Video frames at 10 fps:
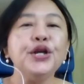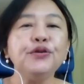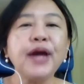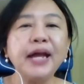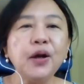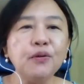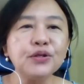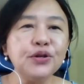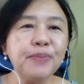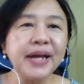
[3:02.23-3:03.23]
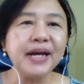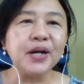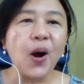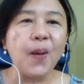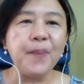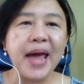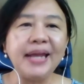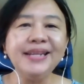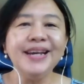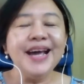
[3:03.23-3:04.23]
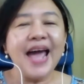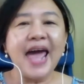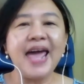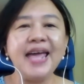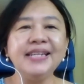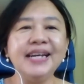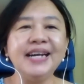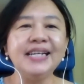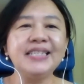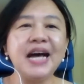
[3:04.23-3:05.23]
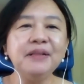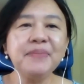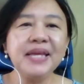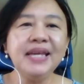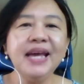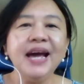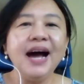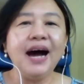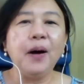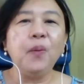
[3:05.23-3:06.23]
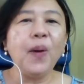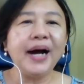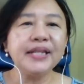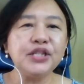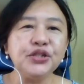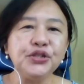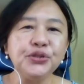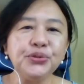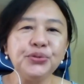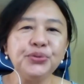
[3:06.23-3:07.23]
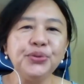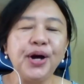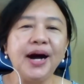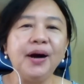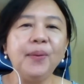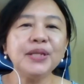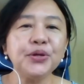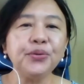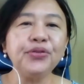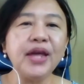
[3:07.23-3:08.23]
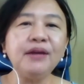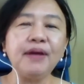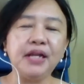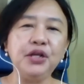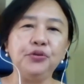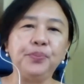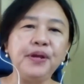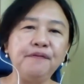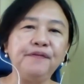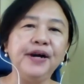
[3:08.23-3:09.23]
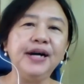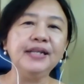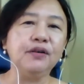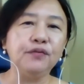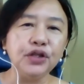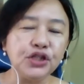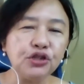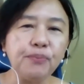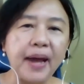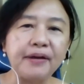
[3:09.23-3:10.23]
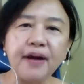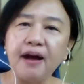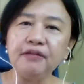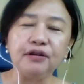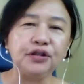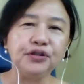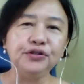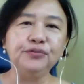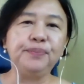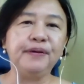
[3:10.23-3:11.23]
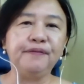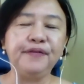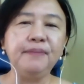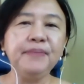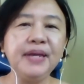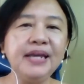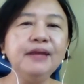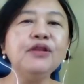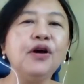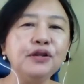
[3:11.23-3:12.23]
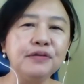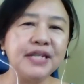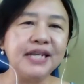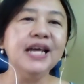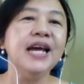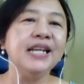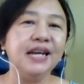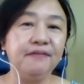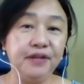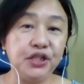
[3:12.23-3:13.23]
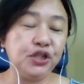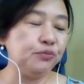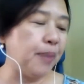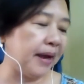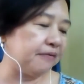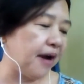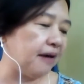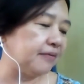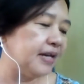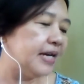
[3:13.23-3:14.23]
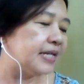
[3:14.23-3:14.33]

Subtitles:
You can also make a comment and tell me what do you think, whether you prefer the virtual background or do you prefer me not using the virtual background.